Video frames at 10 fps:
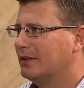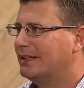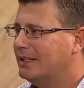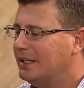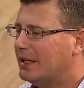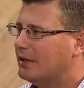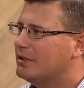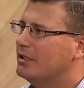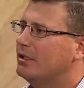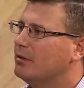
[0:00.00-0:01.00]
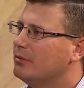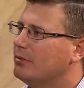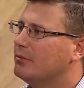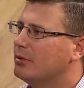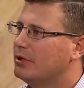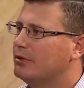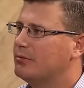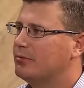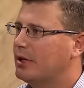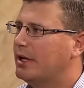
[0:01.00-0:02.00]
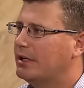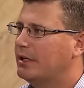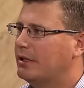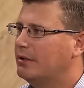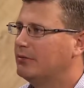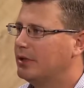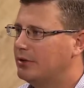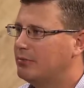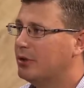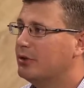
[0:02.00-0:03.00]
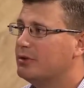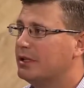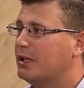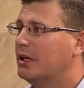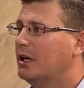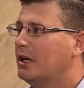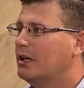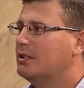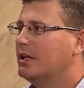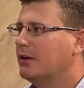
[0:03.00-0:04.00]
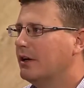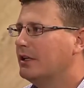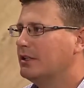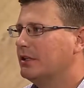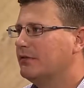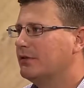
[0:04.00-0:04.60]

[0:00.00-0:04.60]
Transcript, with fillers: clean energy produ producing, producing generation.